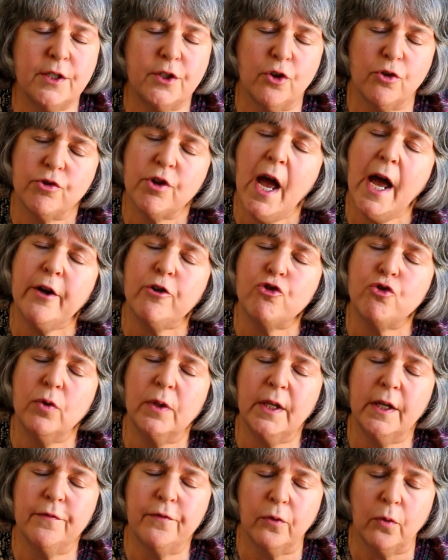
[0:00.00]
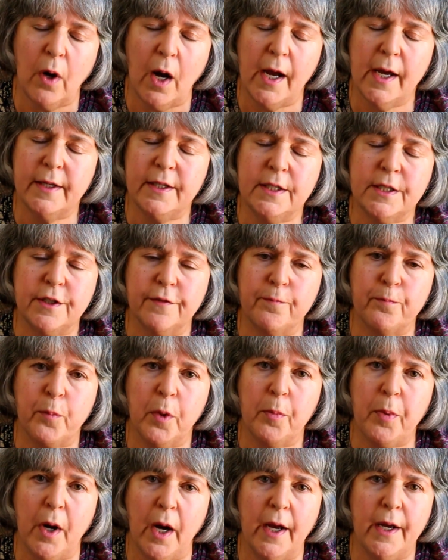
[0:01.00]
There's actually a varieties of
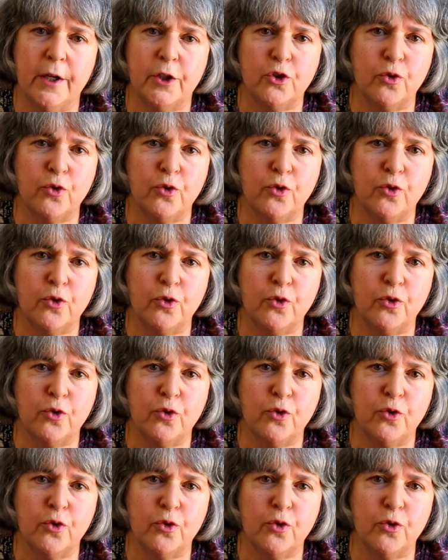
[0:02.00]
papaya